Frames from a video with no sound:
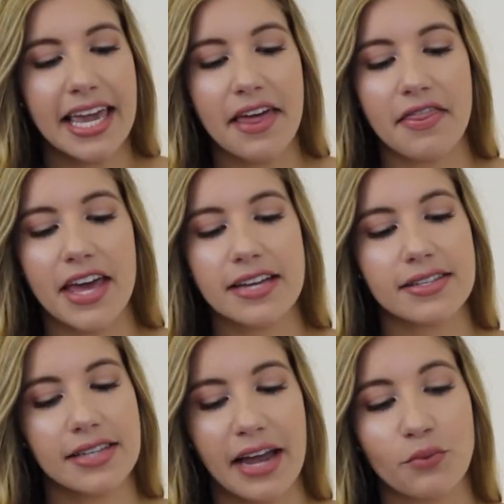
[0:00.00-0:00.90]
get
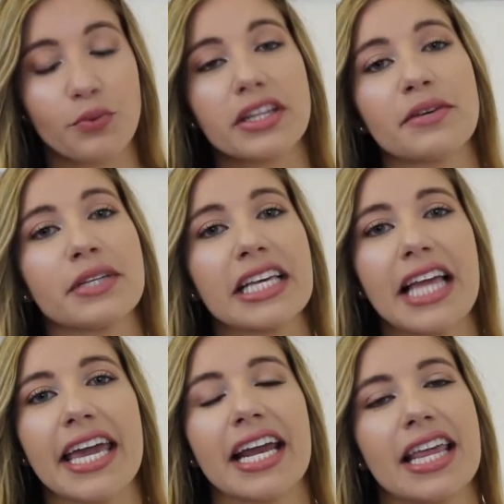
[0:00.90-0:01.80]
this. I really
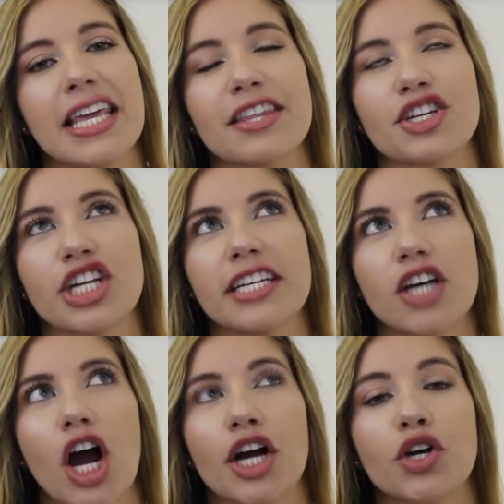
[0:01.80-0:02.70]
like it. I think the shades
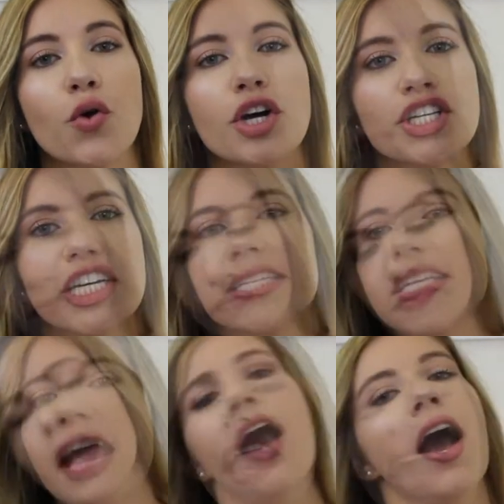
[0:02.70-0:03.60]
are gorgeous.